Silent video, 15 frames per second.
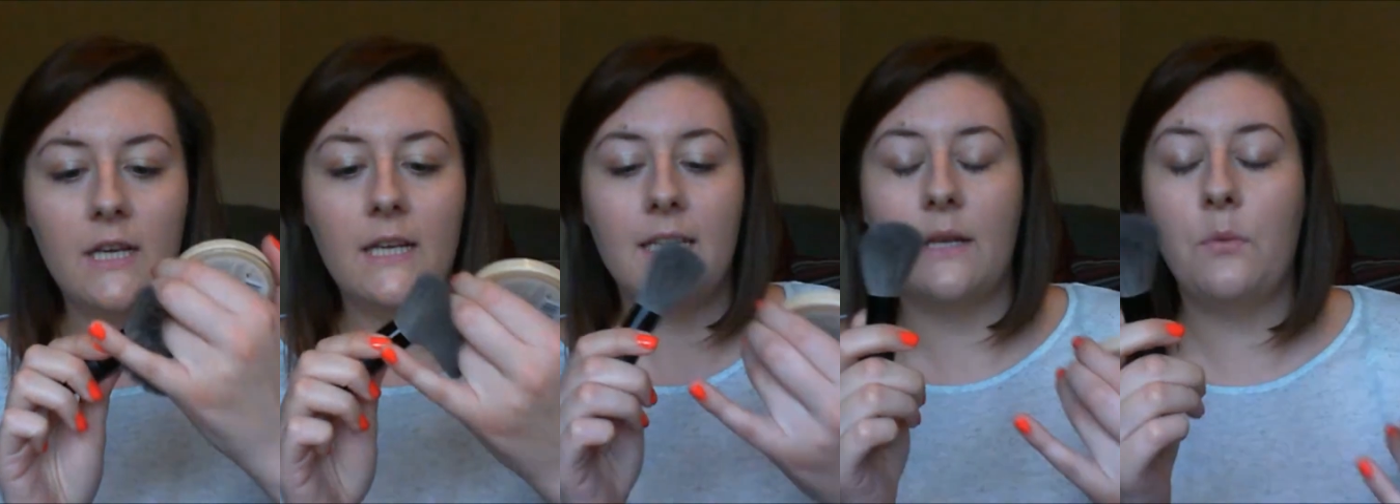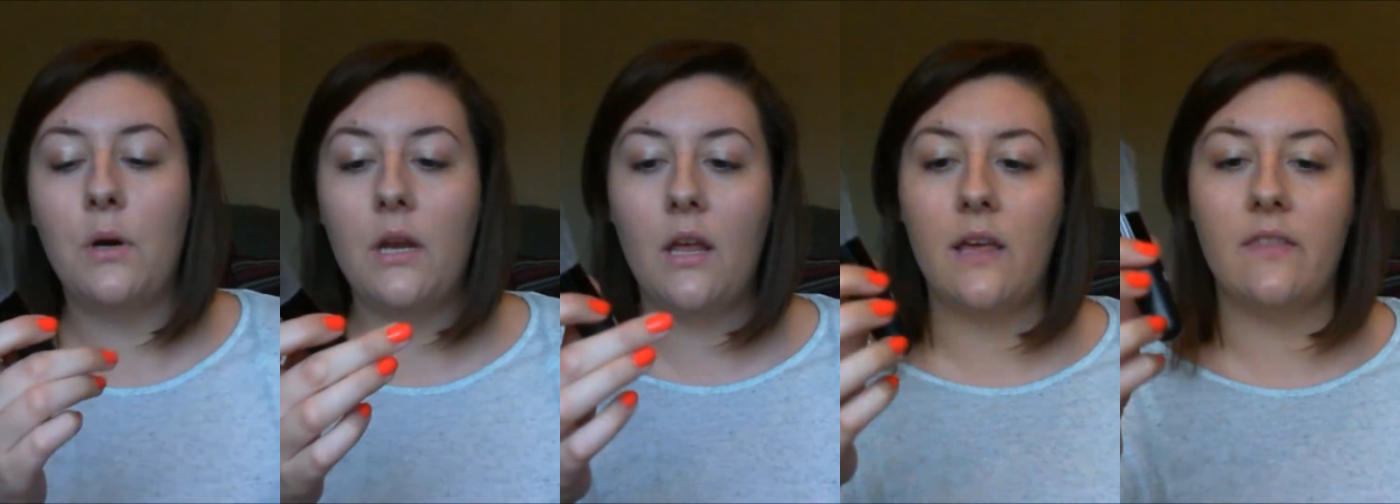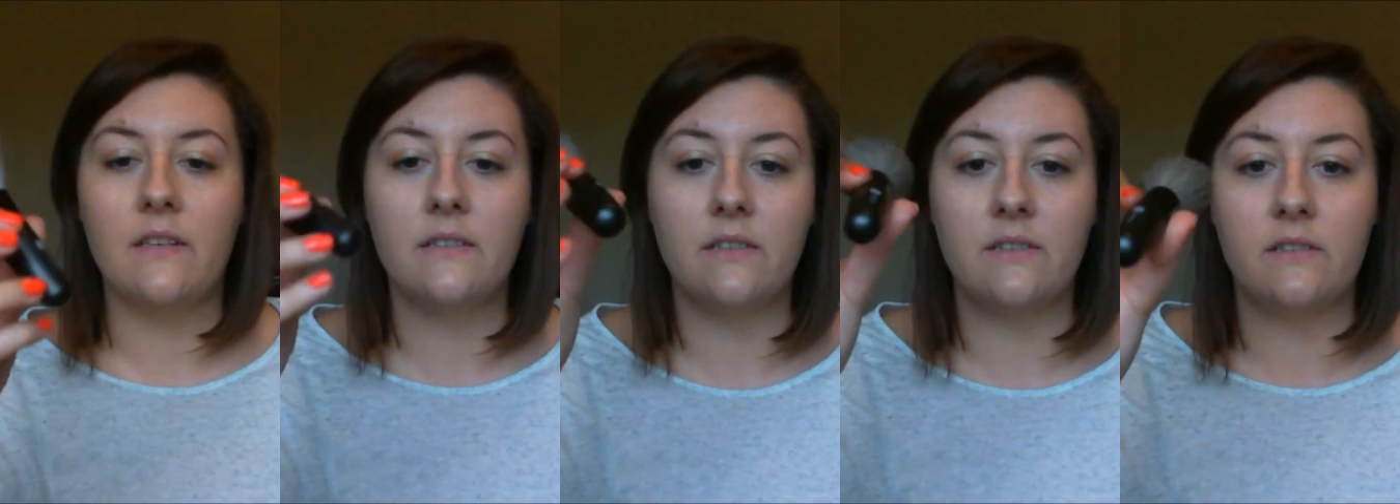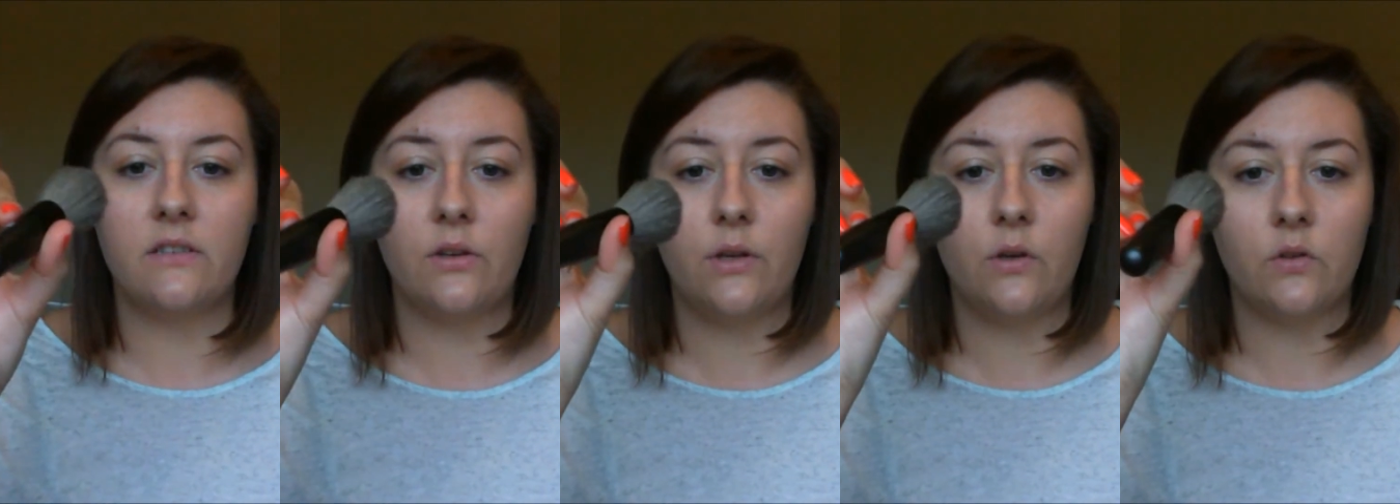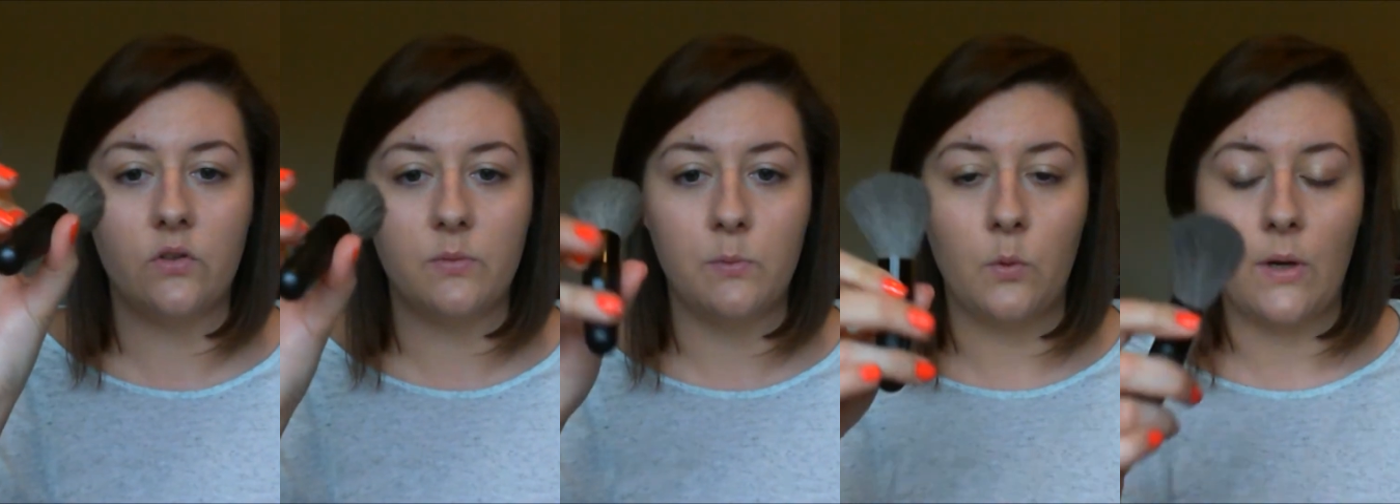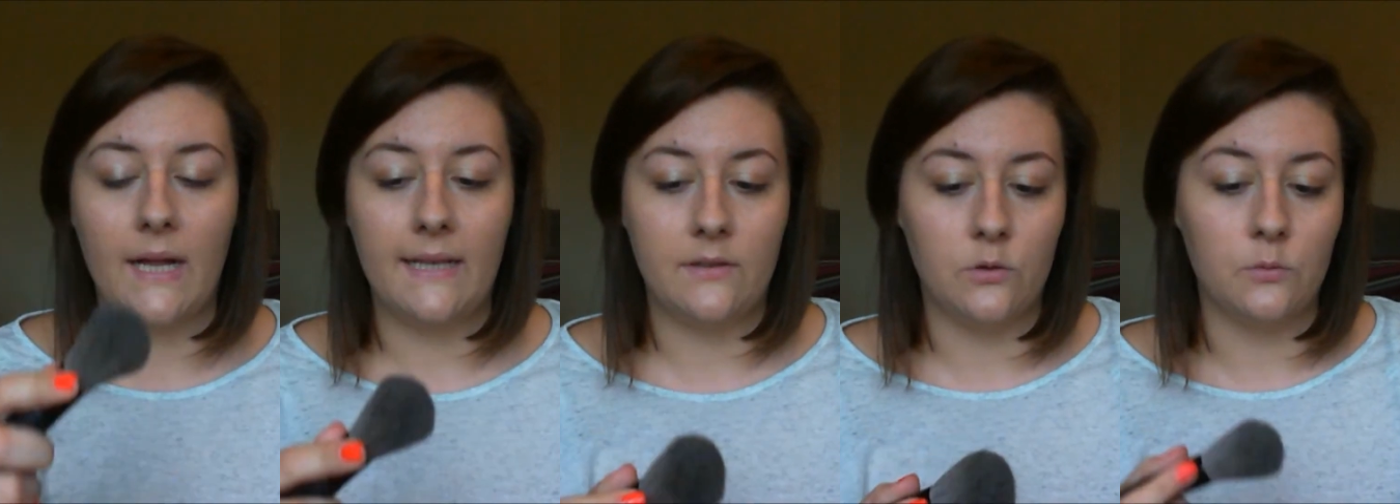Now I like this because it's only got a small
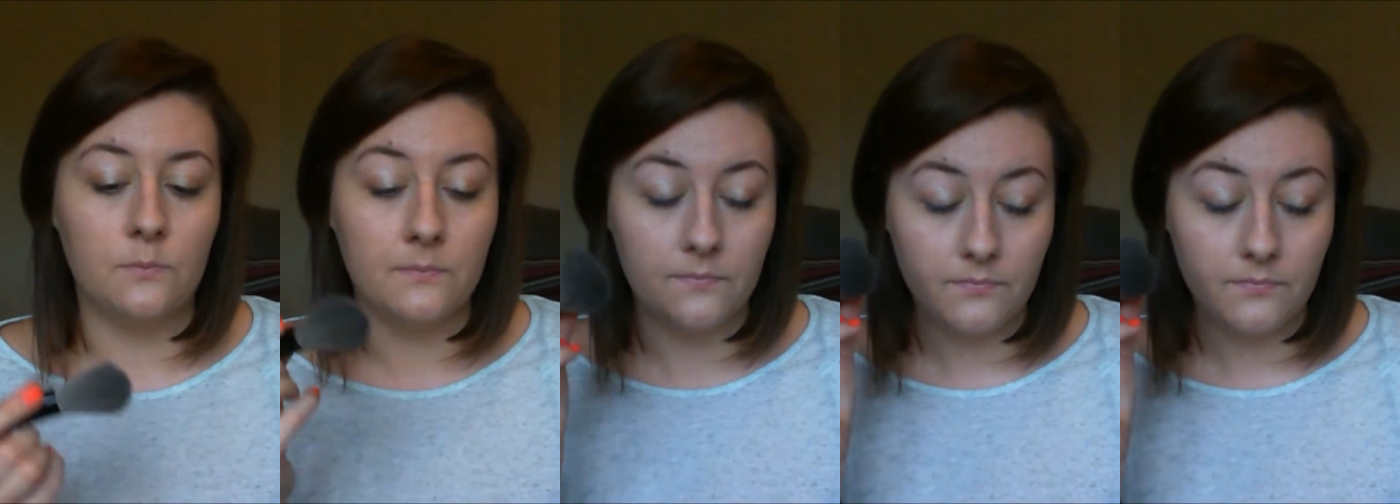handle,